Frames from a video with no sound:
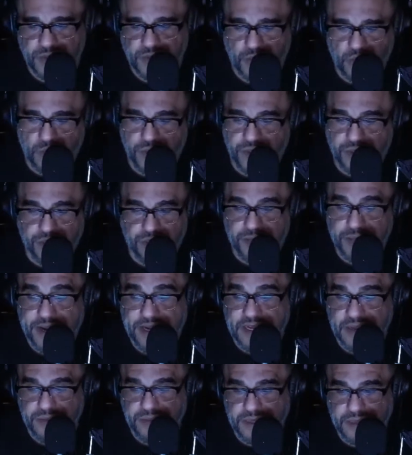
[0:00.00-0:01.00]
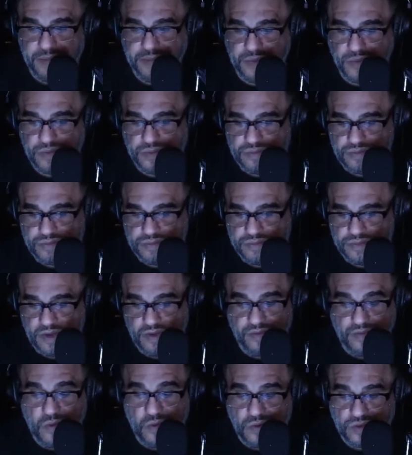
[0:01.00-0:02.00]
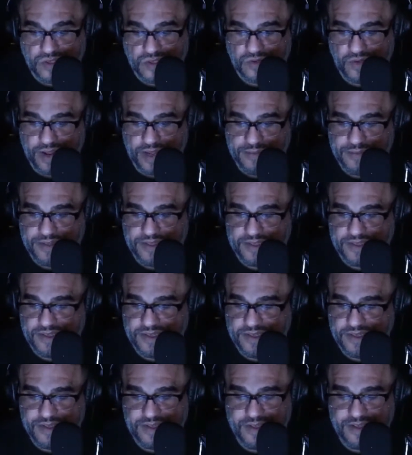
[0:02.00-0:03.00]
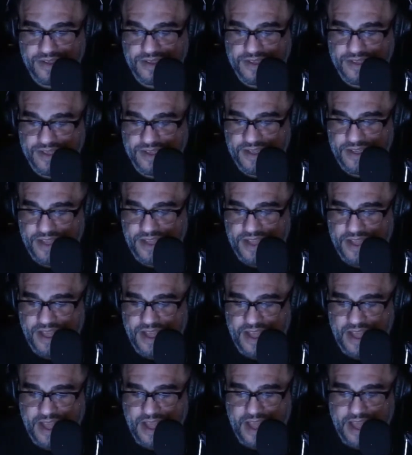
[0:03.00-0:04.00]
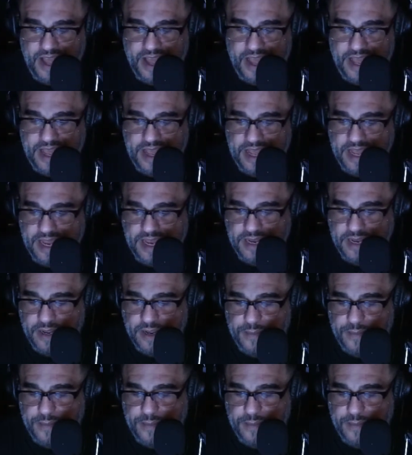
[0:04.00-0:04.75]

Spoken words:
with many people of all stripes, and